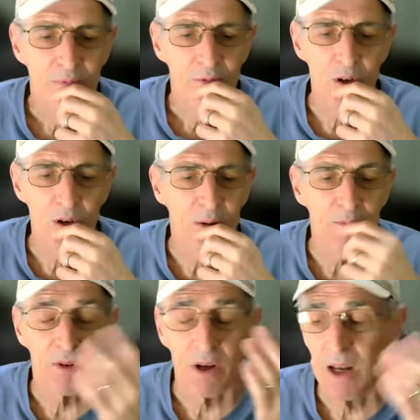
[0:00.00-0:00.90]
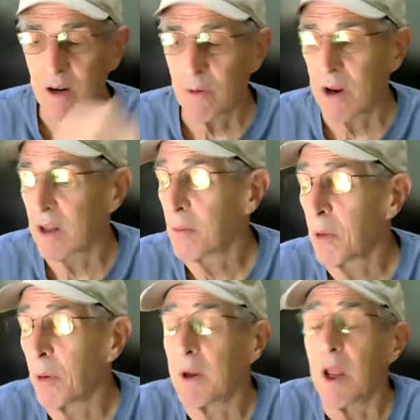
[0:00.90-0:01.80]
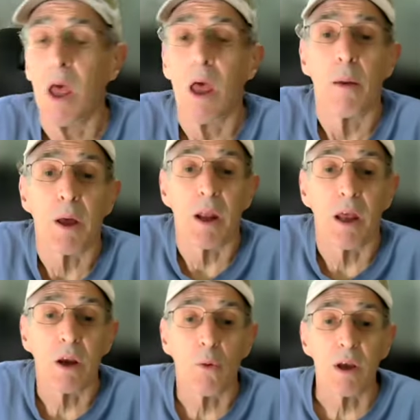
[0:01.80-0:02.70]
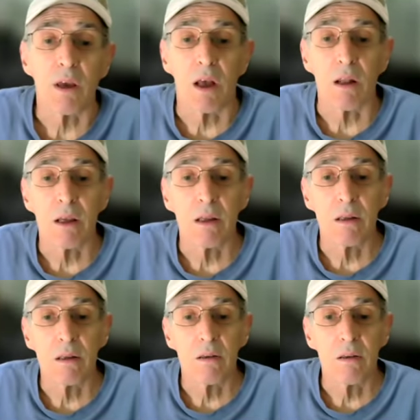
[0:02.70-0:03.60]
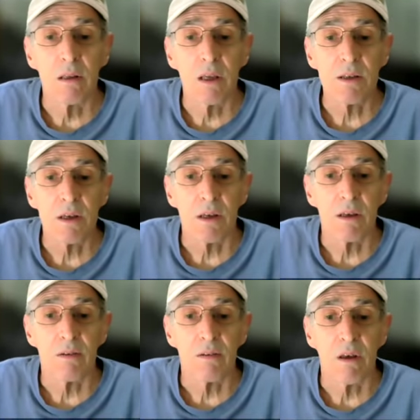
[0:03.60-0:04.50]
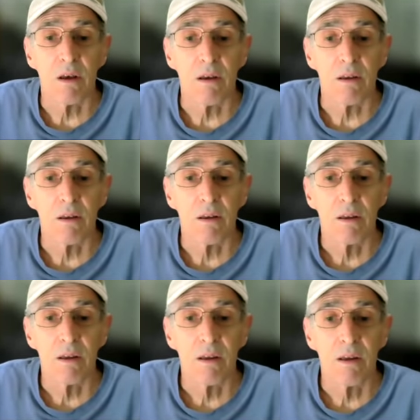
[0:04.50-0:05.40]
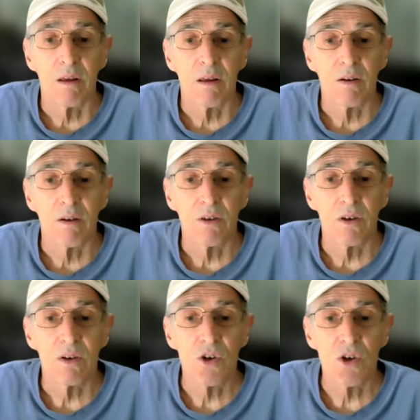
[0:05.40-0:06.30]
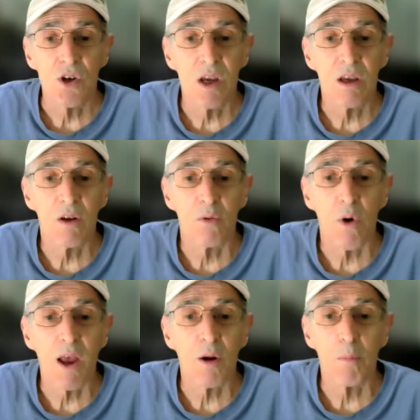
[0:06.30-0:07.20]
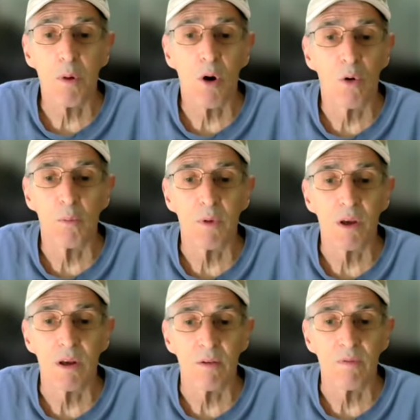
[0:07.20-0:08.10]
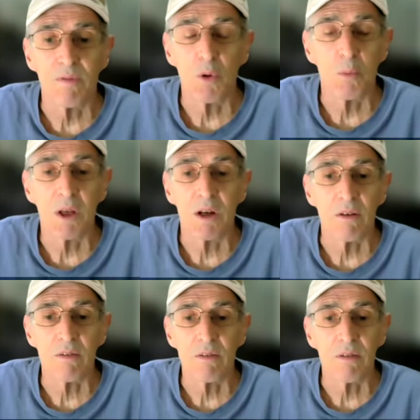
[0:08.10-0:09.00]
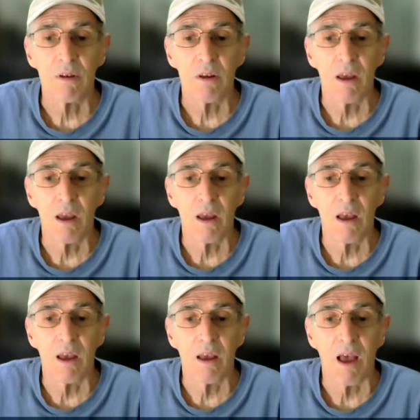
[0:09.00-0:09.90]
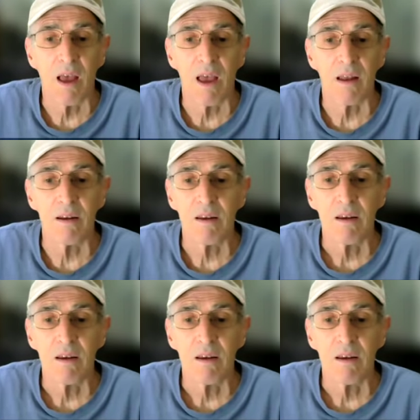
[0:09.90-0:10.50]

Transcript: which I'm forgetting right at the moment. But anyway, yeah, Lisa is she can write a poem in a few minutes, and